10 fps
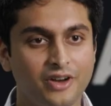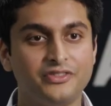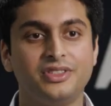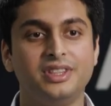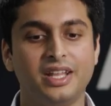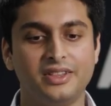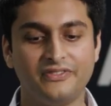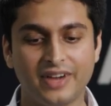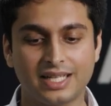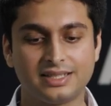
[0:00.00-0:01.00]
of the, the
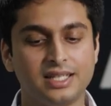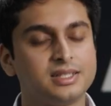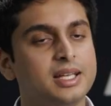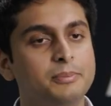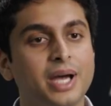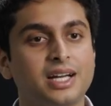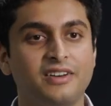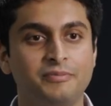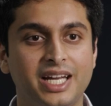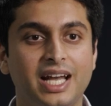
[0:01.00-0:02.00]
fact that the
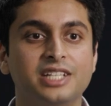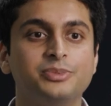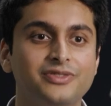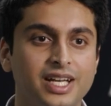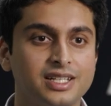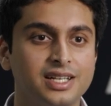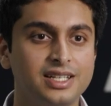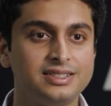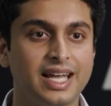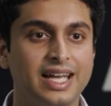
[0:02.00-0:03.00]
impact I've made has been
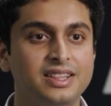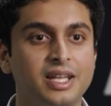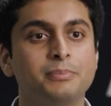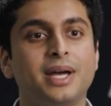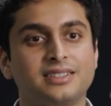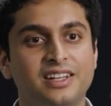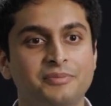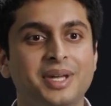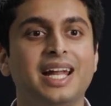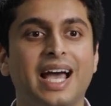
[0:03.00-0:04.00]
recognized, and the impact that
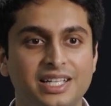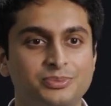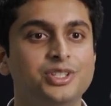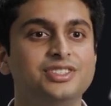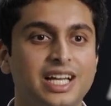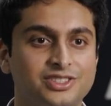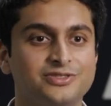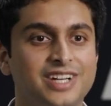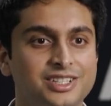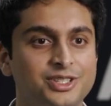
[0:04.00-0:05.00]
I've made has produced
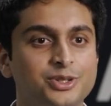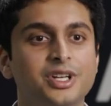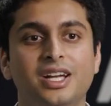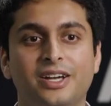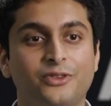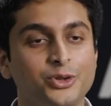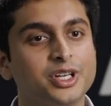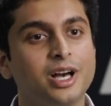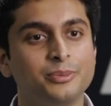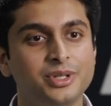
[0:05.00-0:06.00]
actual value for
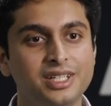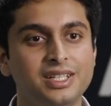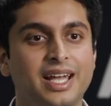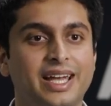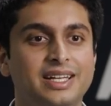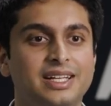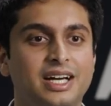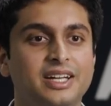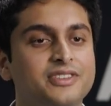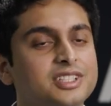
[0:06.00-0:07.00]
the company, and
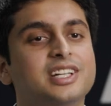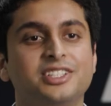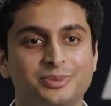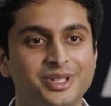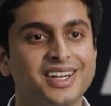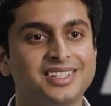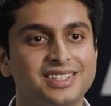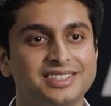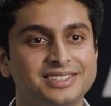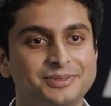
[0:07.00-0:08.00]
uh, it feels nice to be
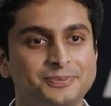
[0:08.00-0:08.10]
recognized.